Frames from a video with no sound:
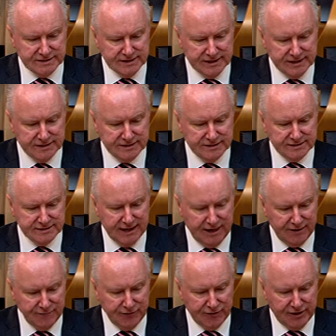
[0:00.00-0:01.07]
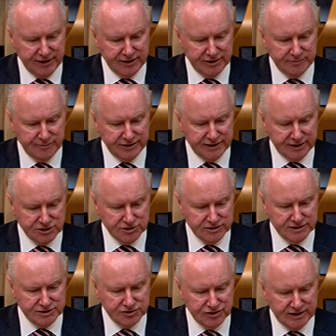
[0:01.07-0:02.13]
that citizens have the right to
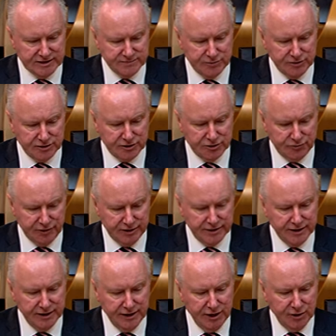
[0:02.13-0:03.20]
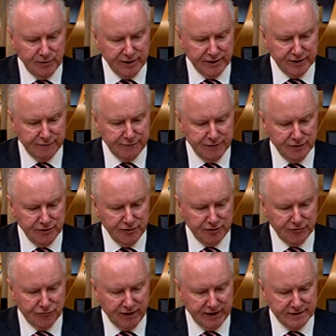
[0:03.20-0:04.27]
petition the Strasbourg Court where they feel
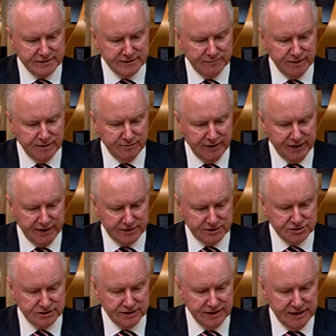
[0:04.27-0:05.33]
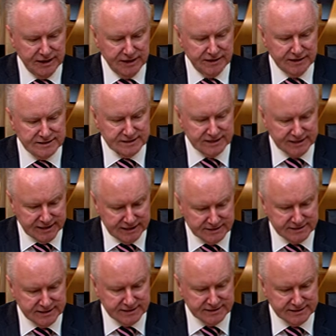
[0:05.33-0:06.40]
their rights have been breached. The
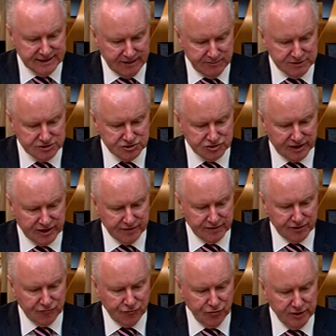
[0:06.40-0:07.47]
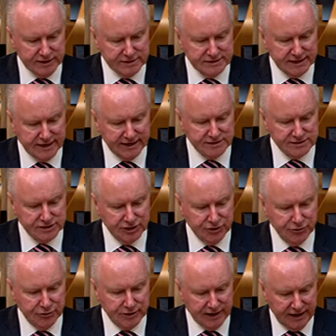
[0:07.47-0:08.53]
statistics demonstrate that rulings against
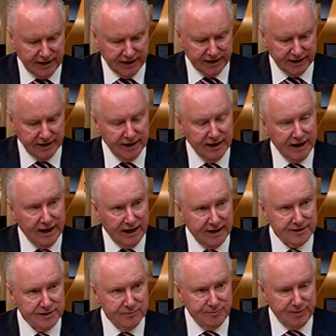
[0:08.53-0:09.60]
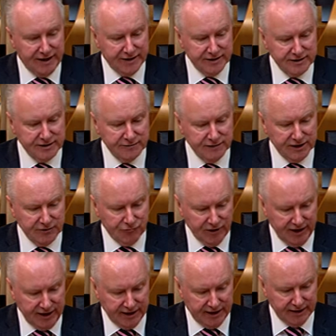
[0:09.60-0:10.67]
the UK are comparatively
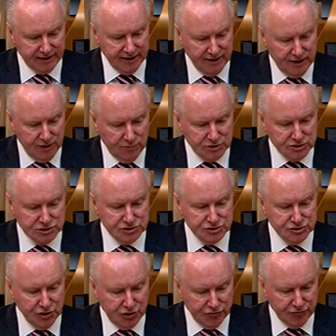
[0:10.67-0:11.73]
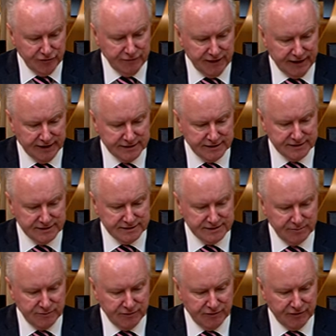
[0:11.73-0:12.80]
rare, which is not reflected in
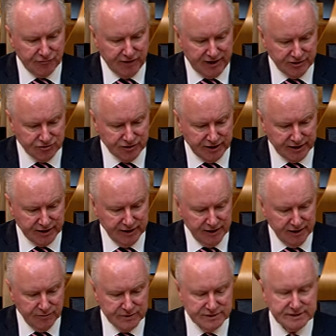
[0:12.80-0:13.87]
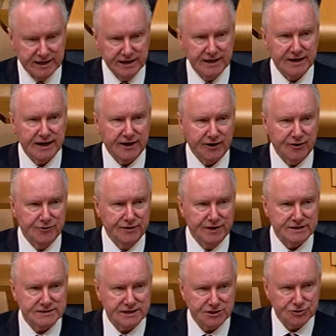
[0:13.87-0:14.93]
some of the rhetoric we see around
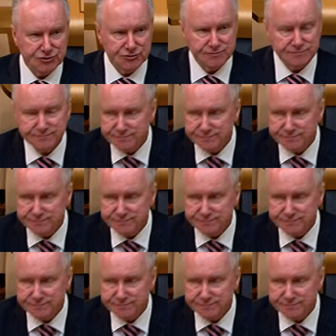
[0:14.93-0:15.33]
this issue.